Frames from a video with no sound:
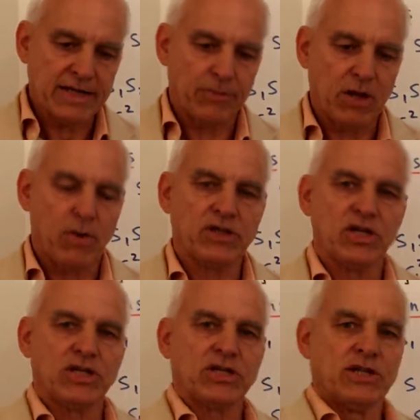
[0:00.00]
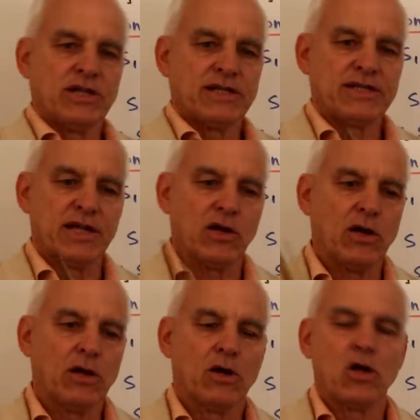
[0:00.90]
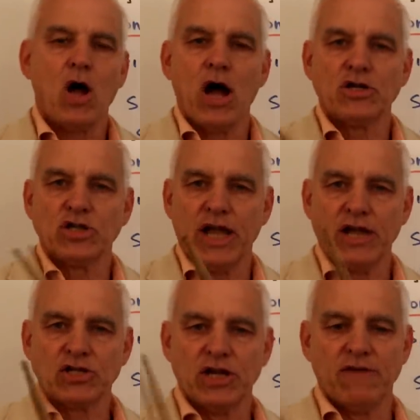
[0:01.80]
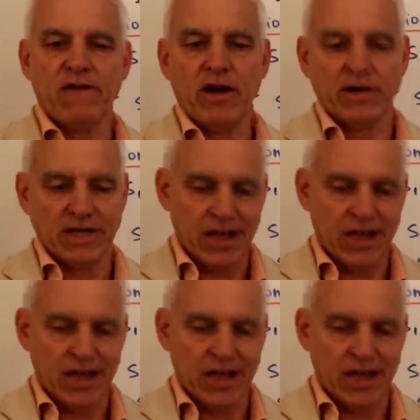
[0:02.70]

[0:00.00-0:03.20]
something which is still conjugation invariant.